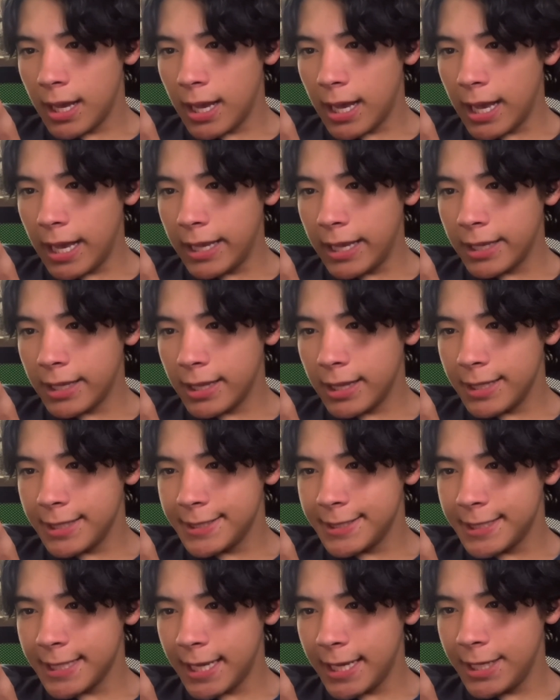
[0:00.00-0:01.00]

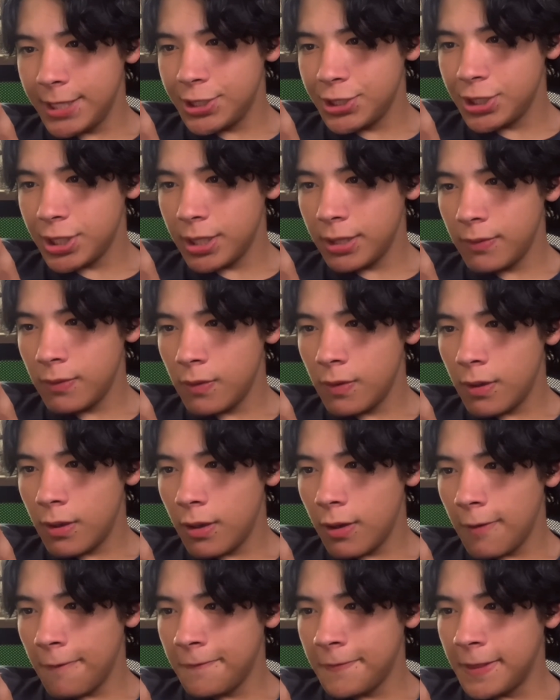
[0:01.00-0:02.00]
anglicization
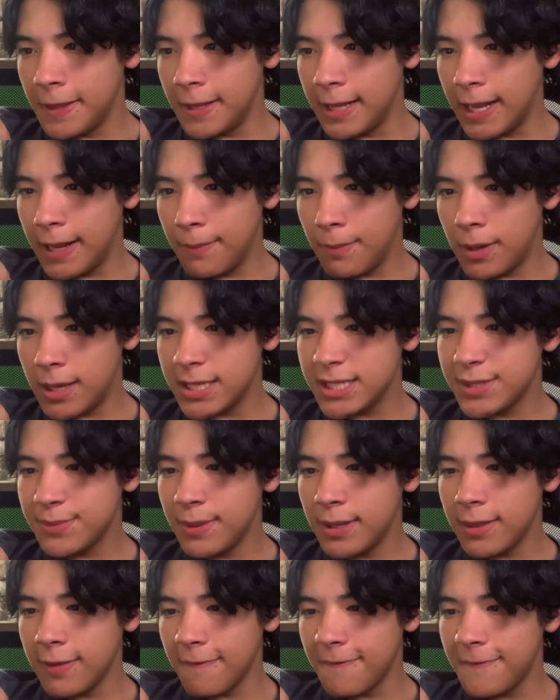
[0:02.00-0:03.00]
of the name
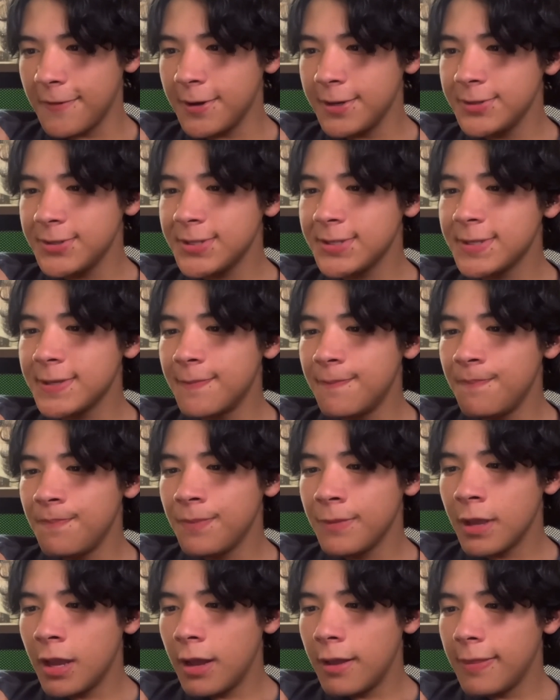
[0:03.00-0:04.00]
Osman I,
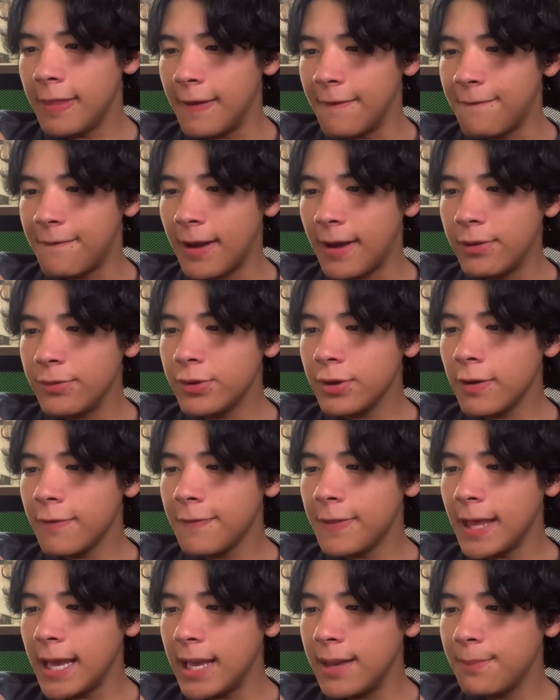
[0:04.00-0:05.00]
the founder
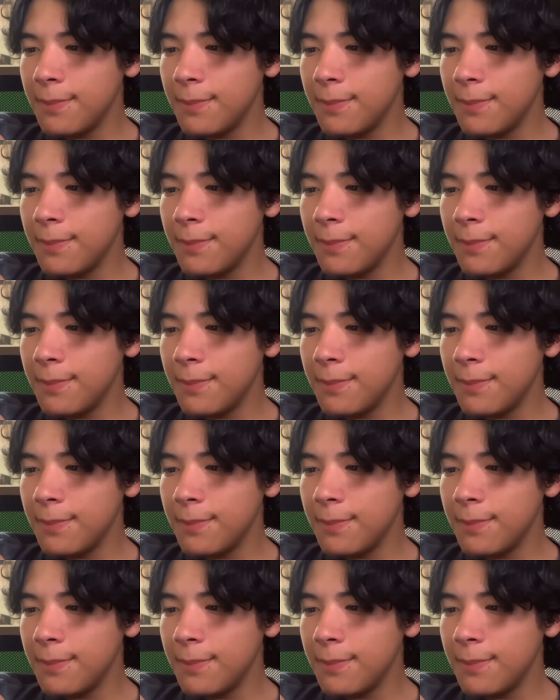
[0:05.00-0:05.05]
of the